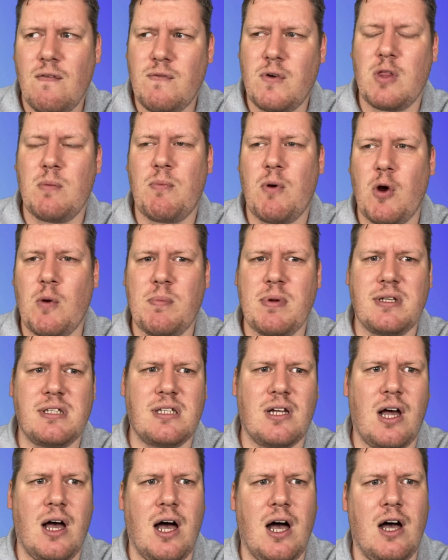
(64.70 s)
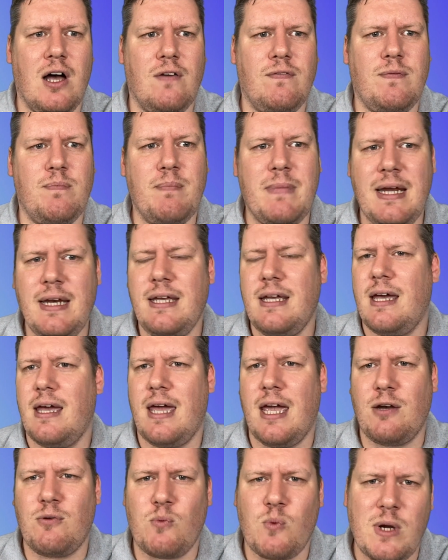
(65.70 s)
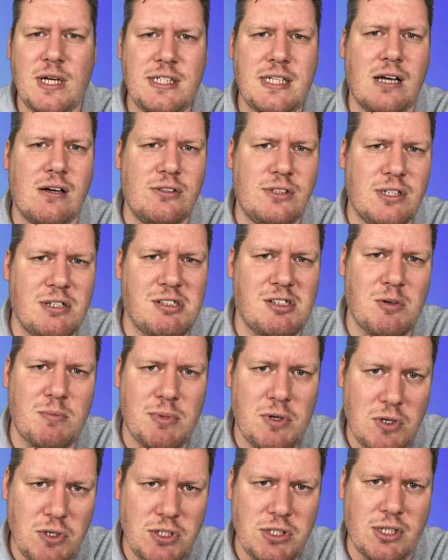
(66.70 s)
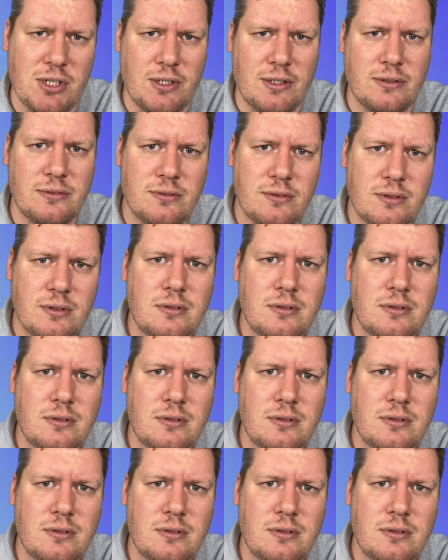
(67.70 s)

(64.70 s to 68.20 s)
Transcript: for the purpose of media and retail distribution.